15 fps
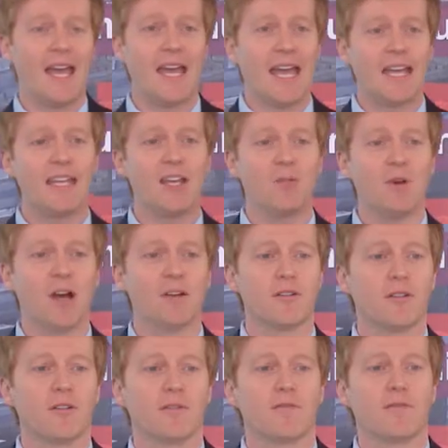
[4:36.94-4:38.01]
any
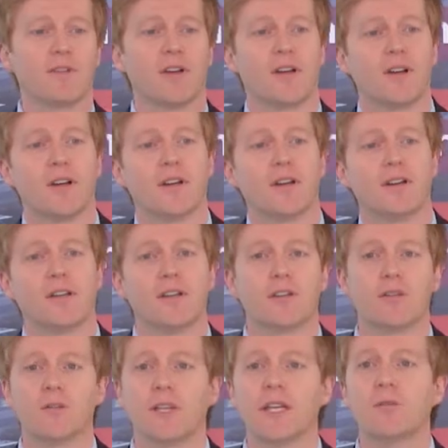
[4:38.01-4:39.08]
amount of uh, you
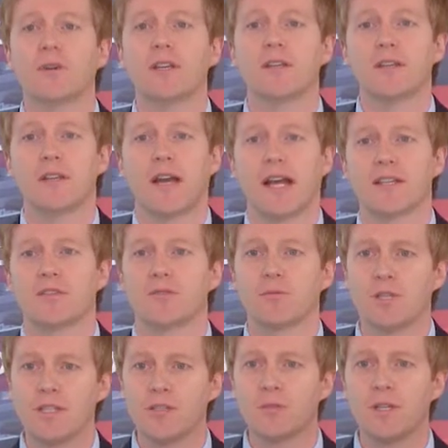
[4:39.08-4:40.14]
know liquid has to
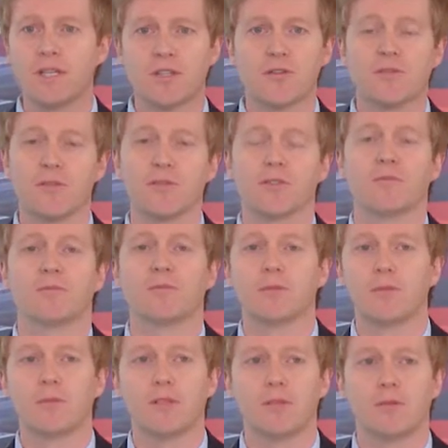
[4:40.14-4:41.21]
be squeezed through some
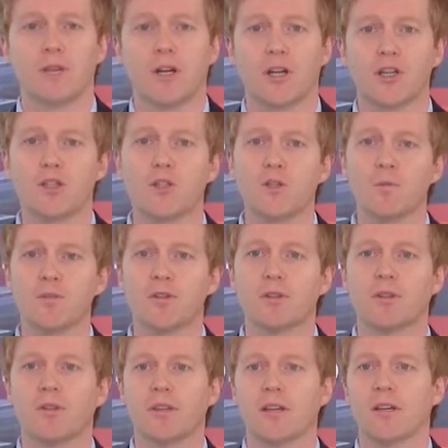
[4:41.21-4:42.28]
you know large tubes you
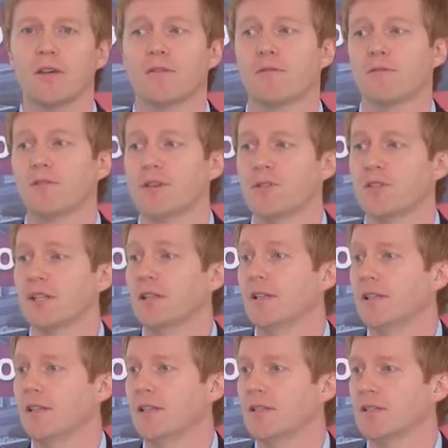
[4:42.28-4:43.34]
can think of
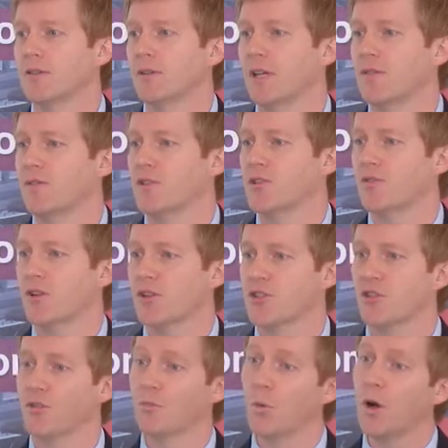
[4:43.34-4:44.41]
utilities or
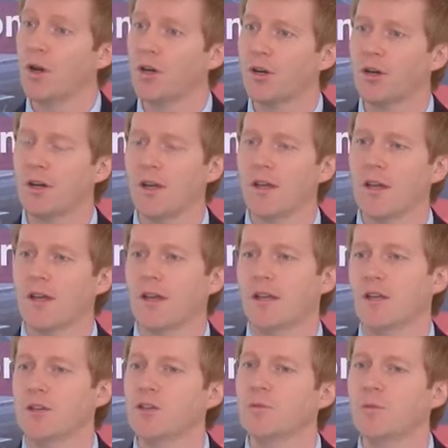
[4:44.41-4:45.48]
infrastructure water
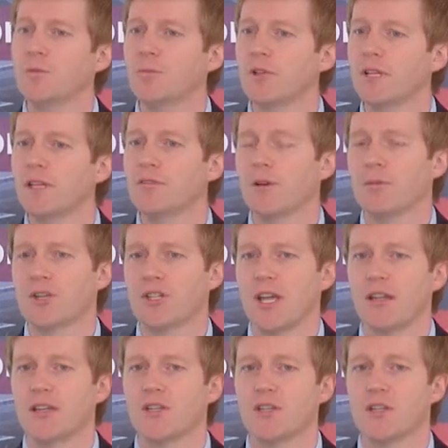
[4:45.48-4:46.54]
you know you wouldn't believe how much
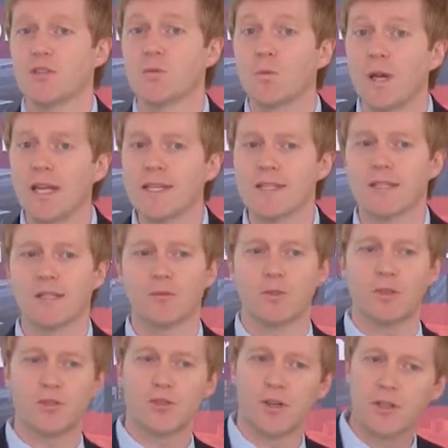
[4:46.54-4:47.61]
energy is wasted
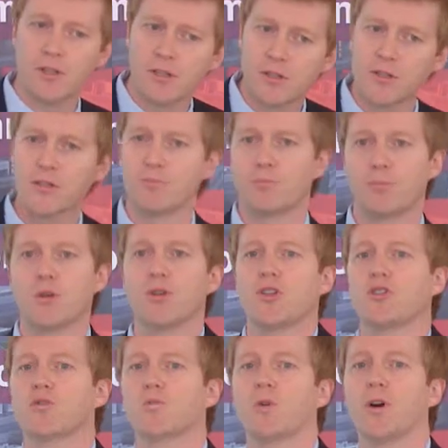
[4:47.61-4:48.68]
when you're trying to just
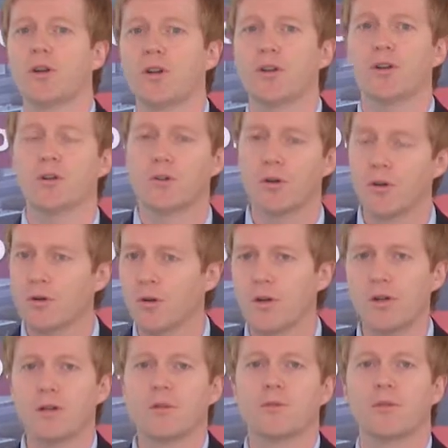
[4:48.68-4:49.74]
push water or
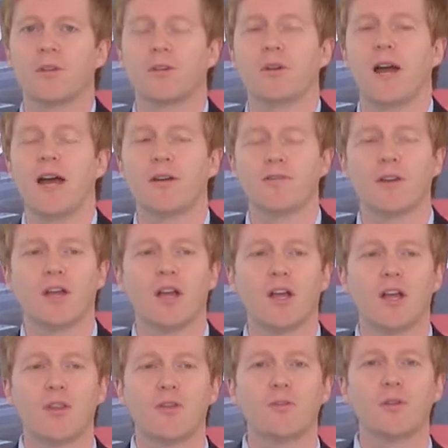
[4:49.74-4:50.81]
oil or what you have
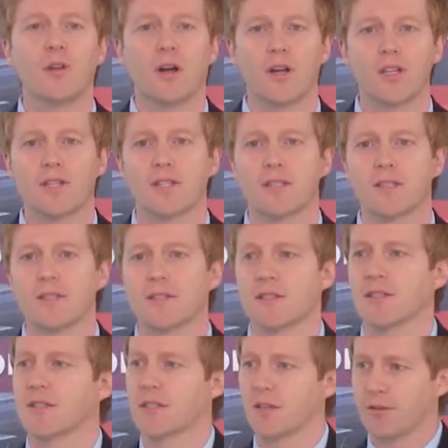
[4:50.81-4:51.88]
through large
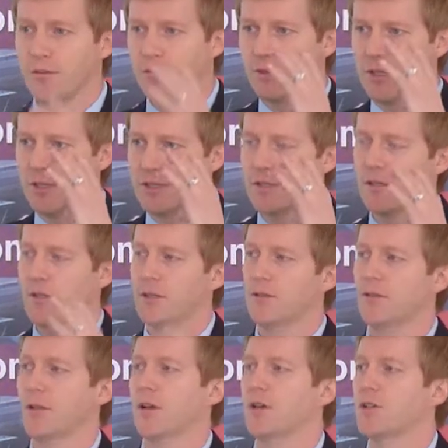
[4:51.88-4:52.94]
distances and through these you
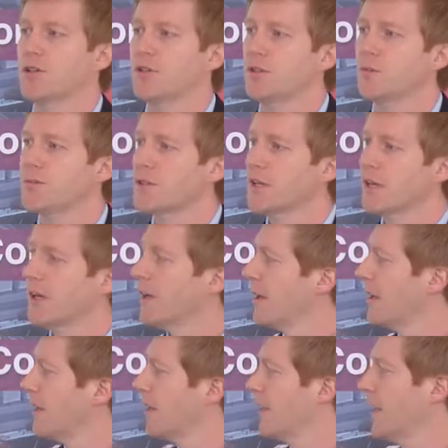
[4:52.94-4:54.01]
know large tubes
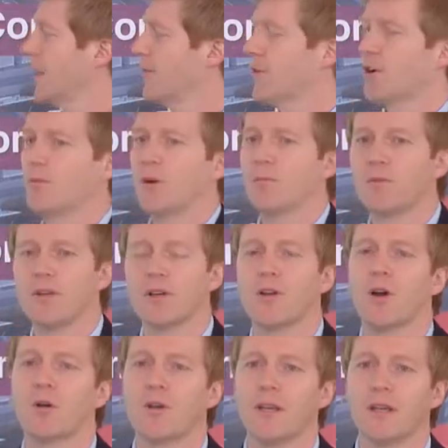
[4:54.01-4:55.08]
they have come up with a
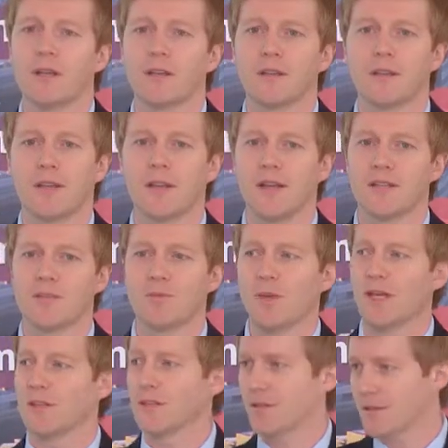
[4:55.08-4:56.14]
coating that has some
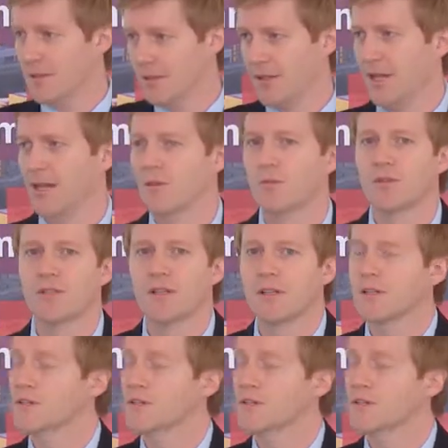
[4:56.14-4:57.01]
answers, and Adam will tell